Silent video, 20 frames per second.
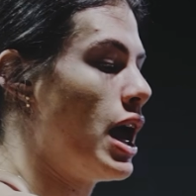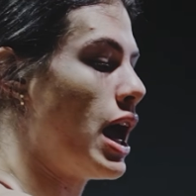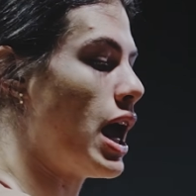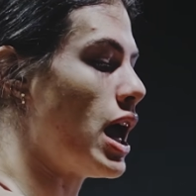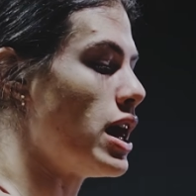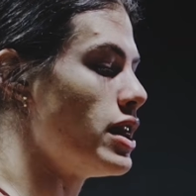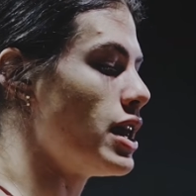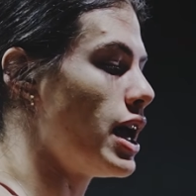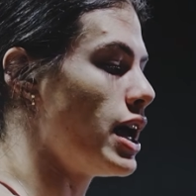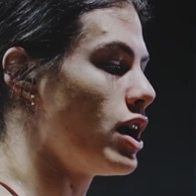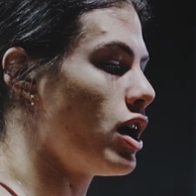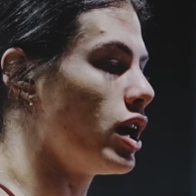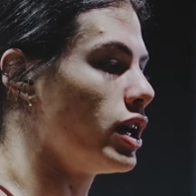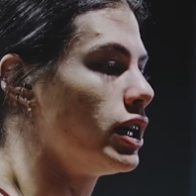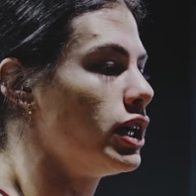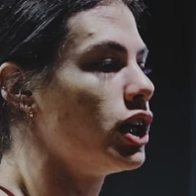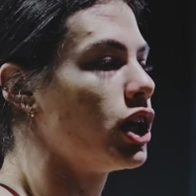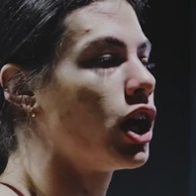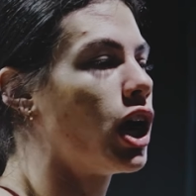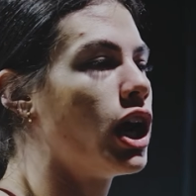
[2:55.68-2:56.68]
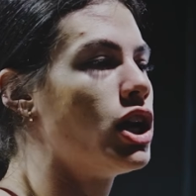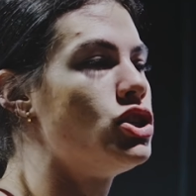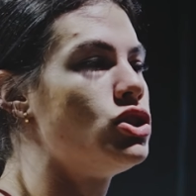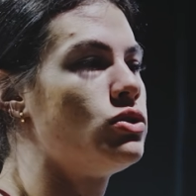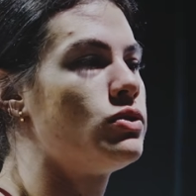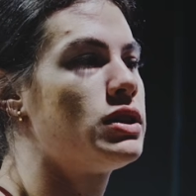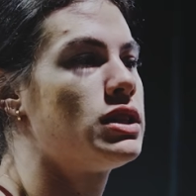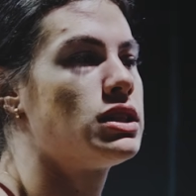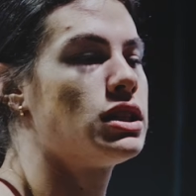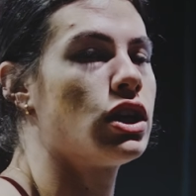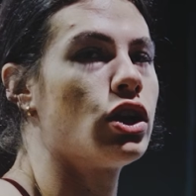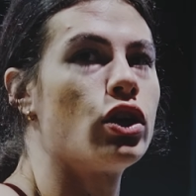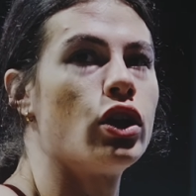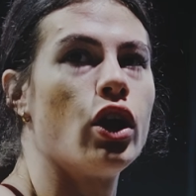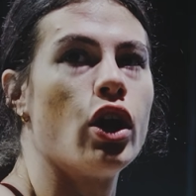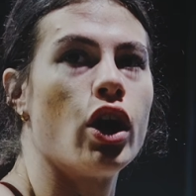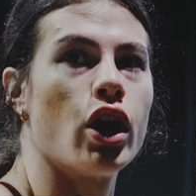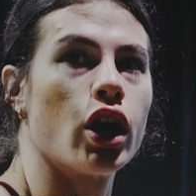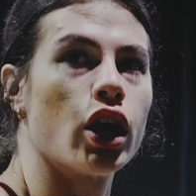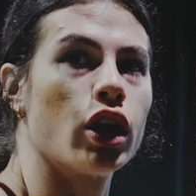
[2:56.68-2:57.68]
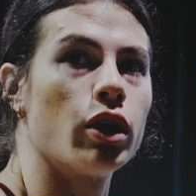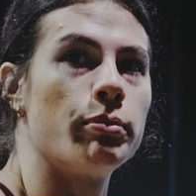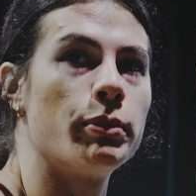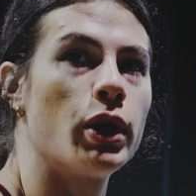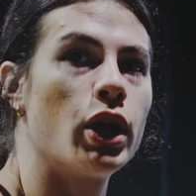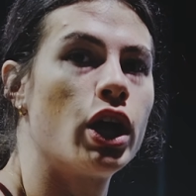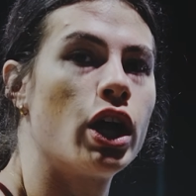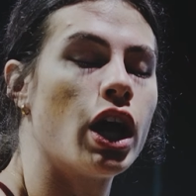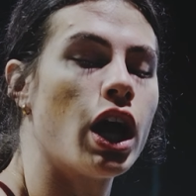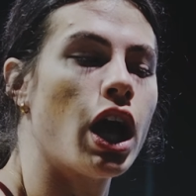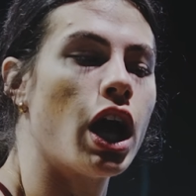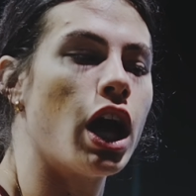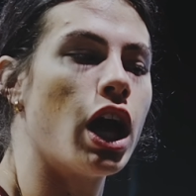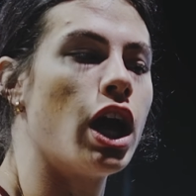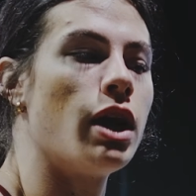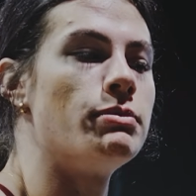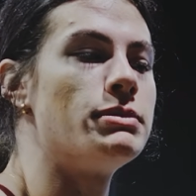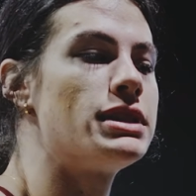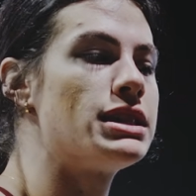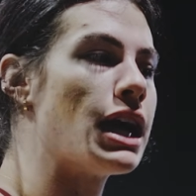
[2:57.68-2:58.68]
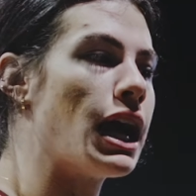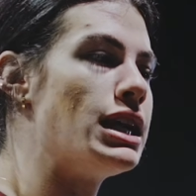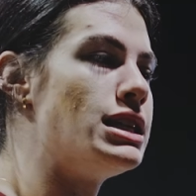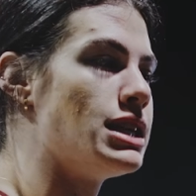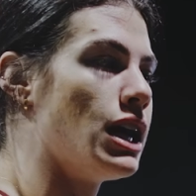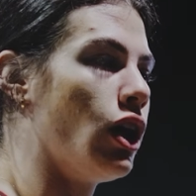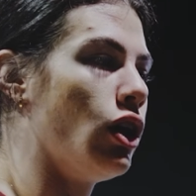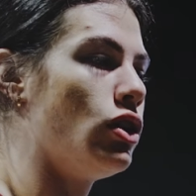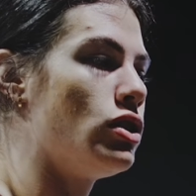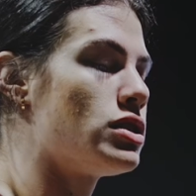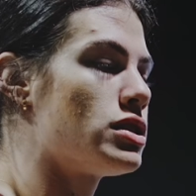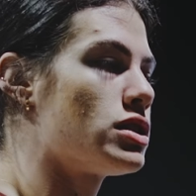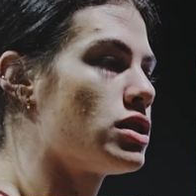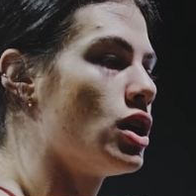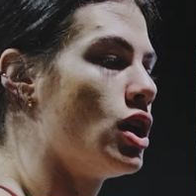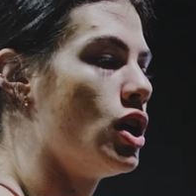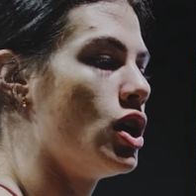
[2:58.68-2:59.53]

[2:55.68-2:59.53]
And then on here, I do single arm side delts.